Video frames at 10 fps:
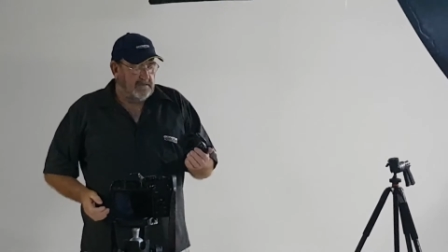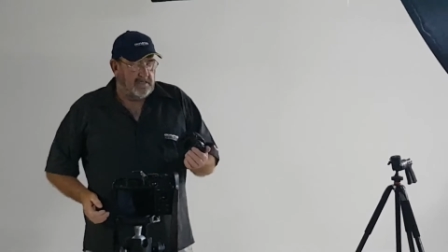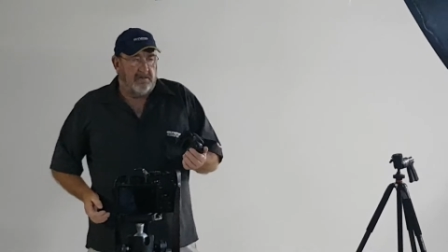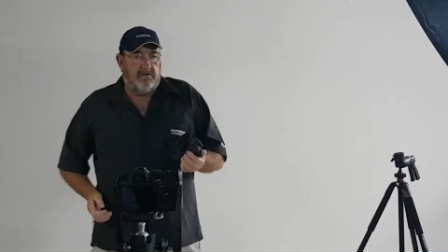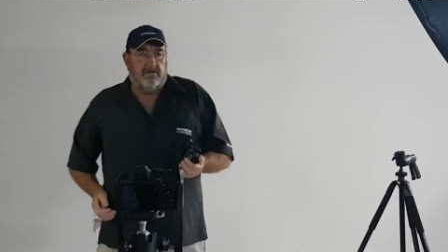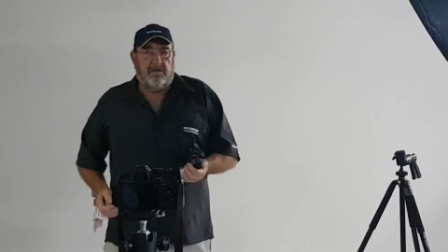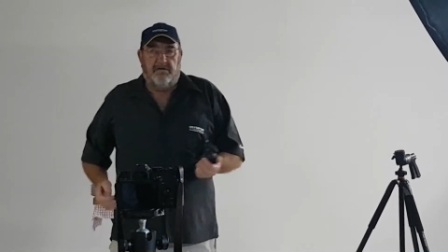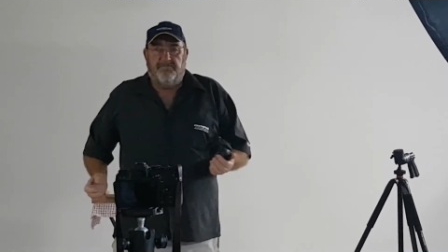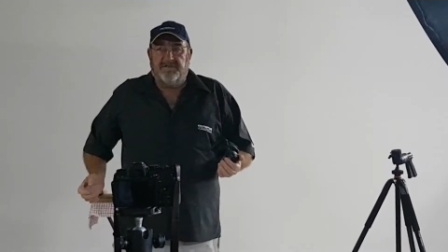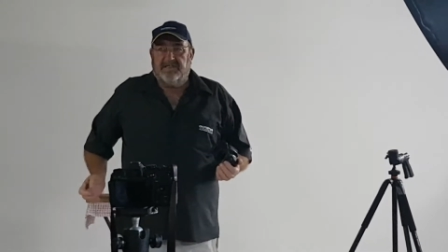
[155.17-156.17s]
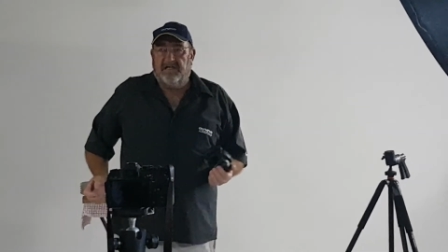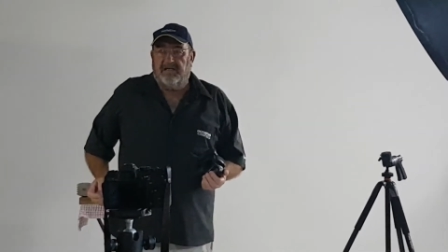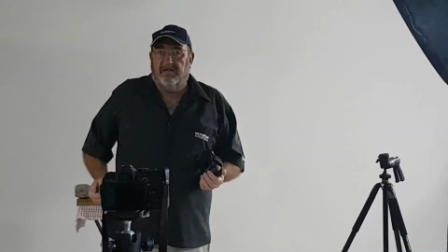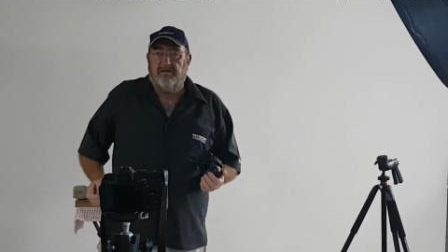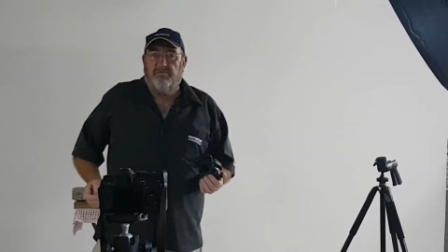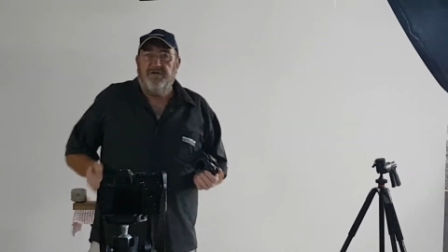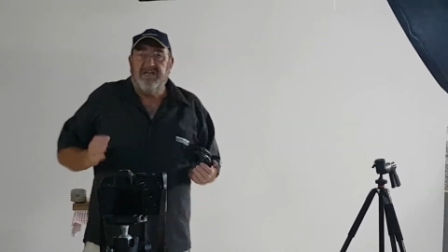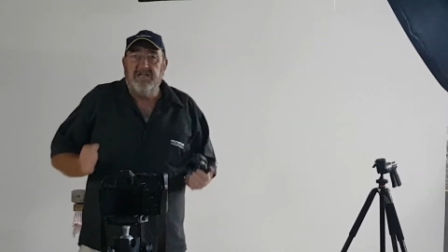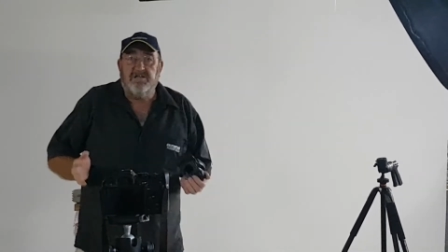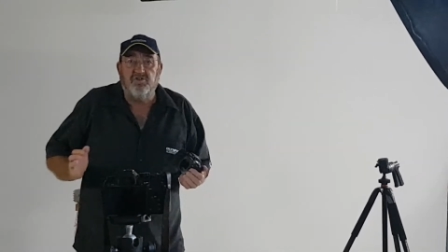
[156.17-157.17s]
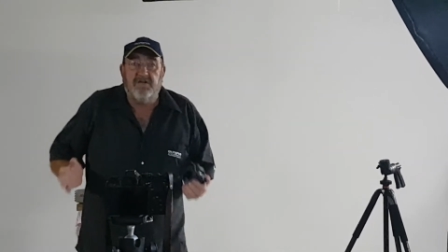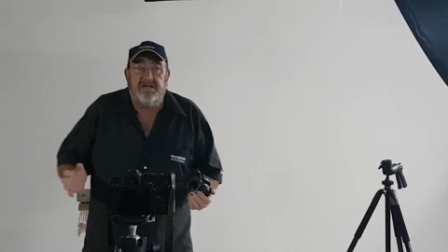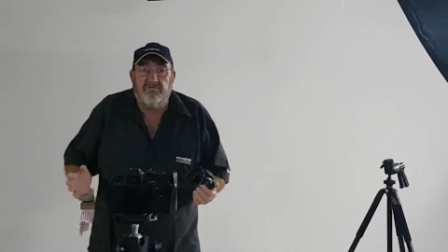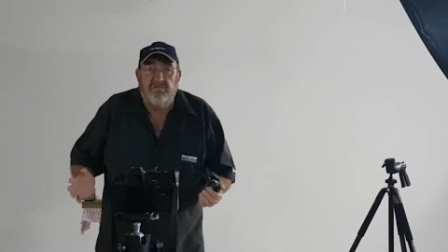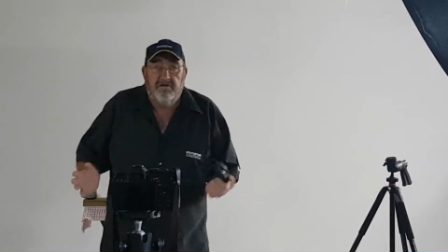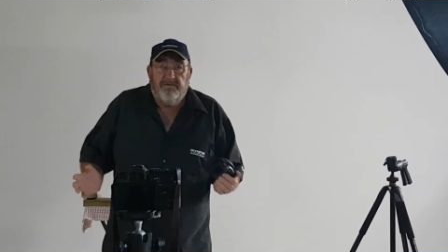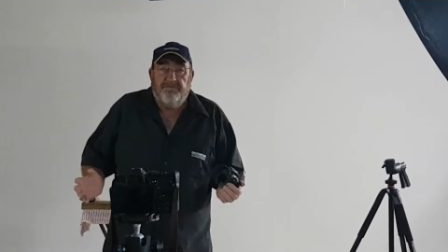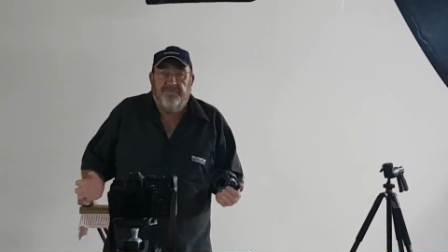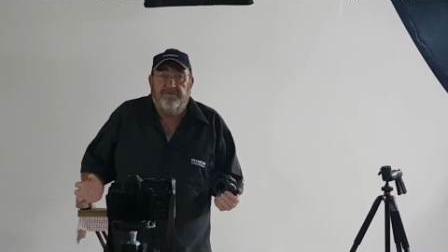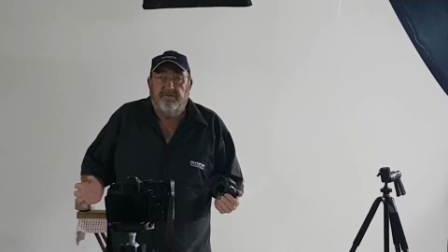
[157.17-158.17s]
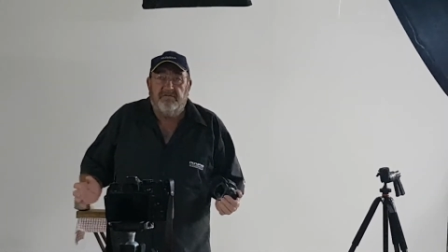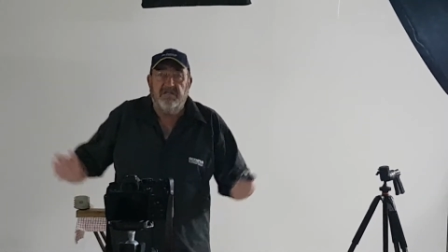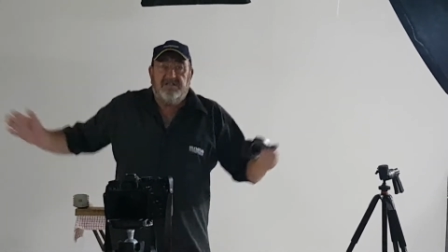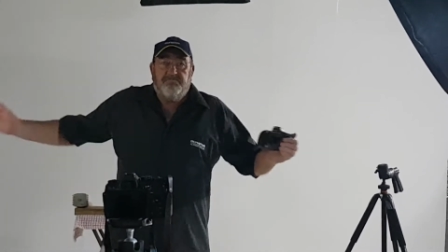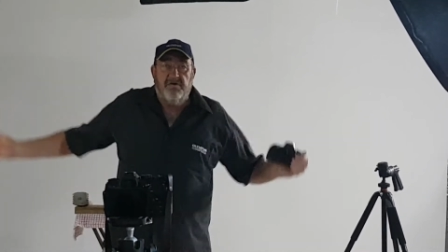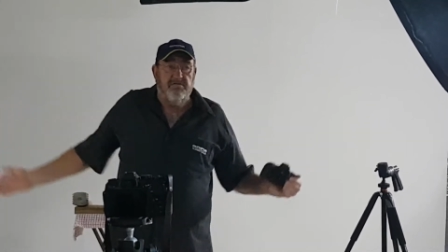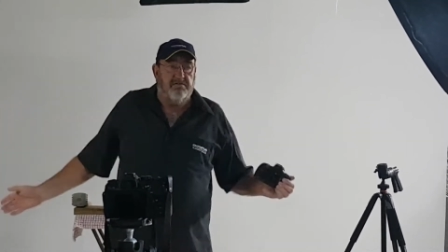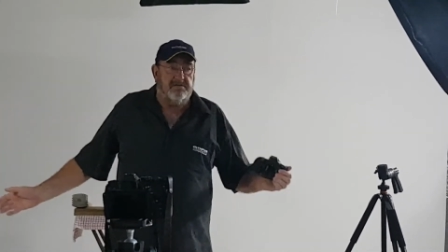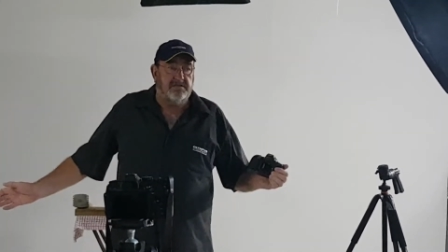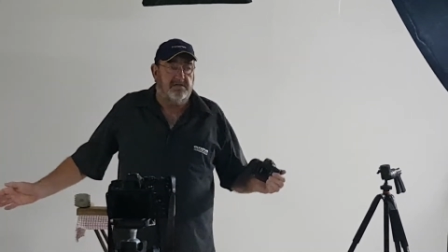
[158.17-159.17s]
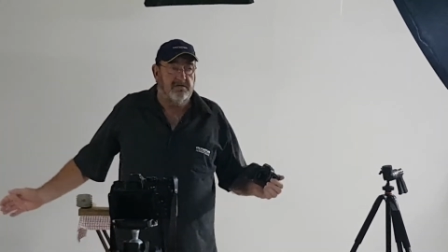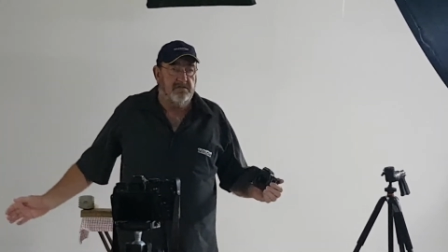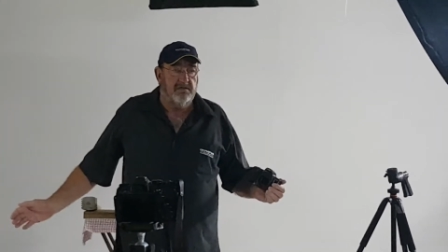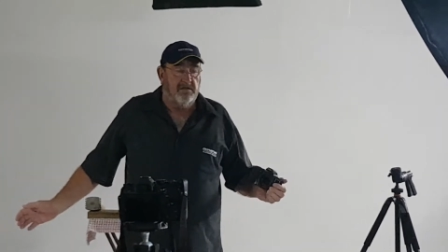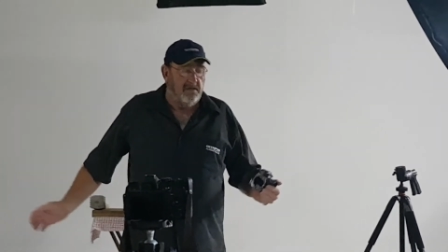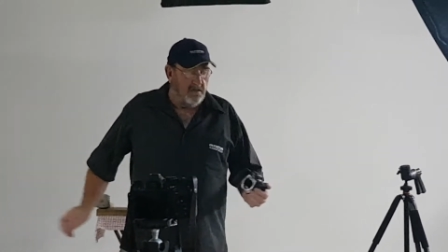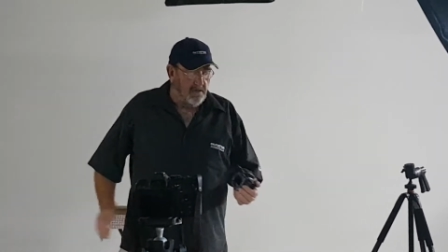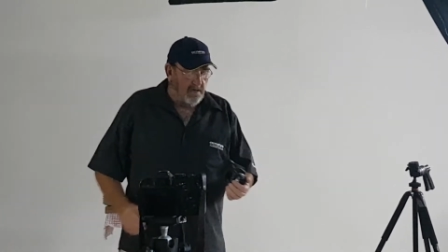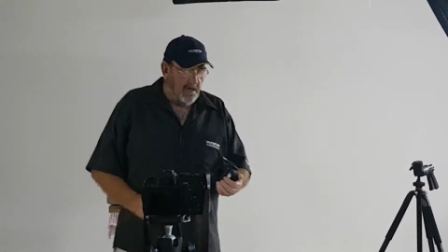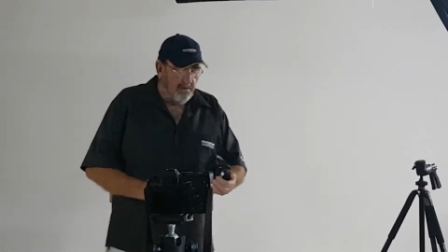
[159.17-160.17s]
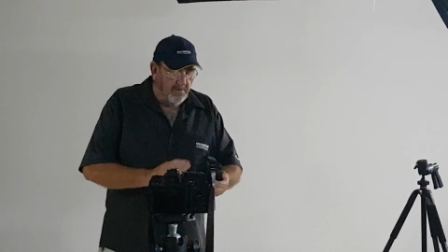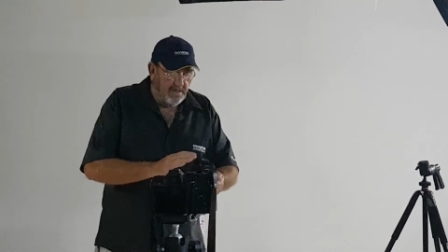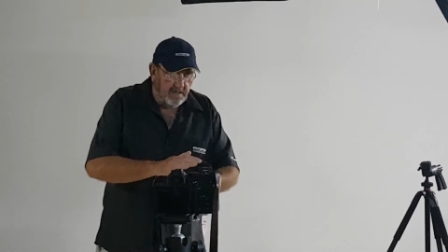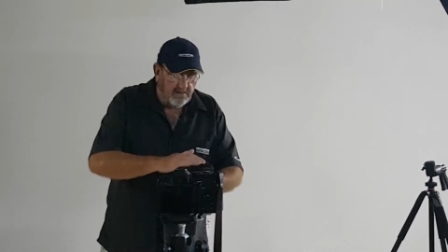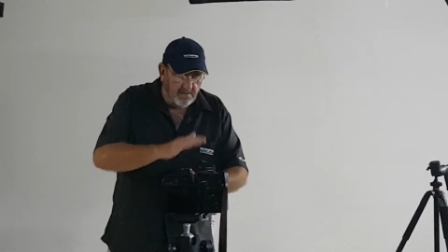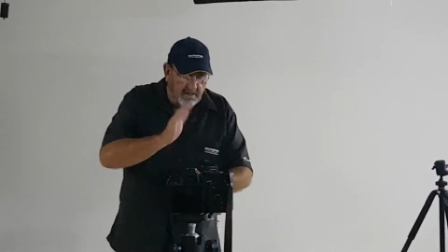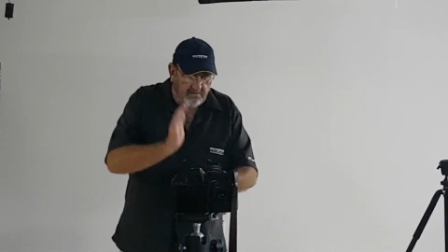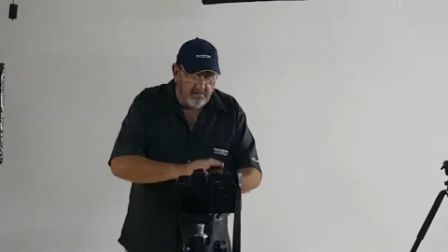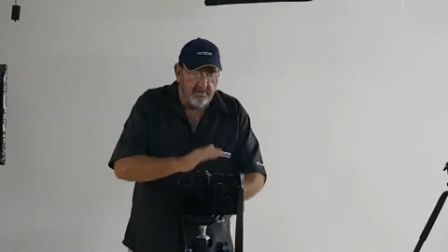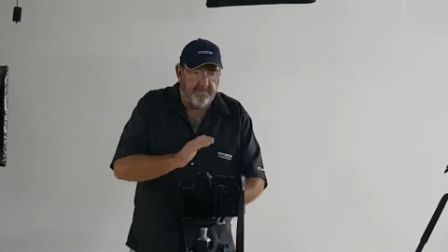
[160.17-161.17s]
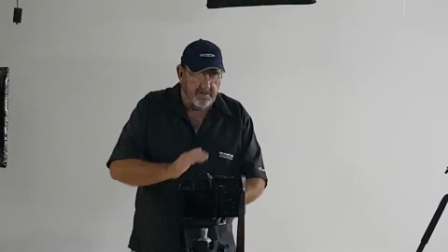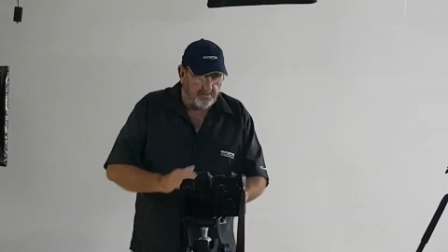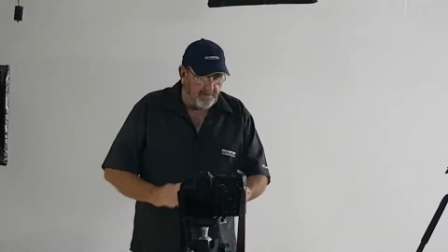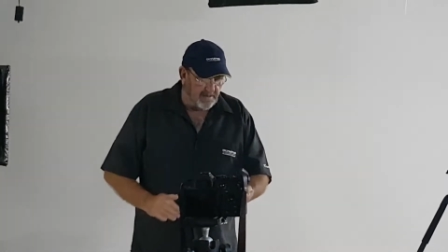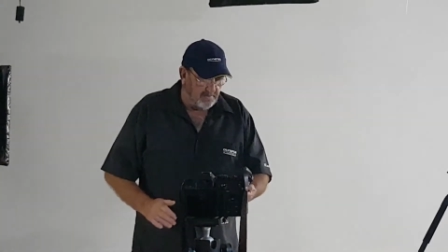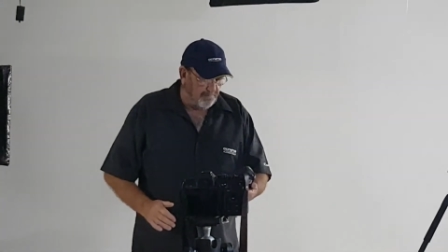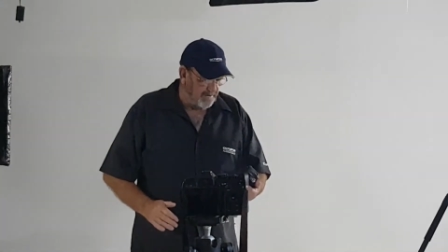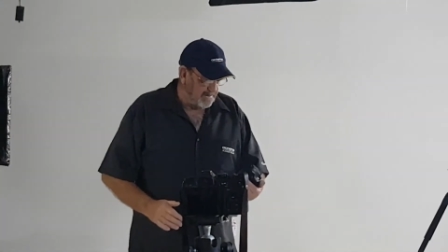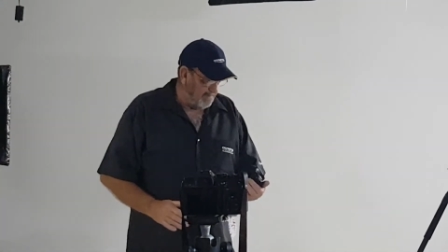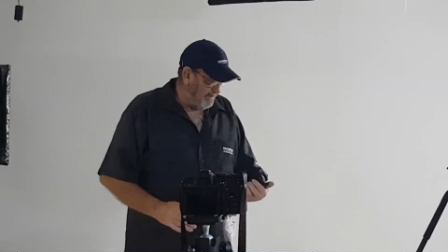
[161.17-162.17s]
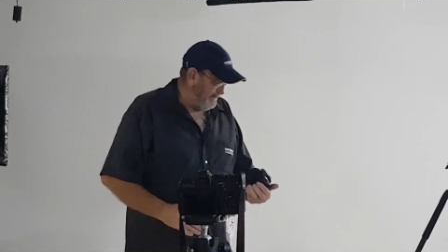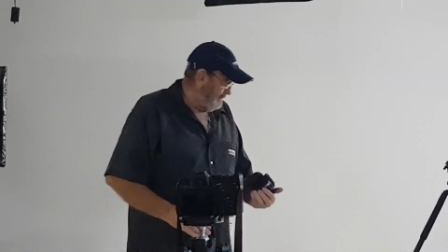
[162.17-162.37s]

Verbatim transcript: So Olympus said, we need to get rid of these mirrors and we need to get rid of this pentaprism.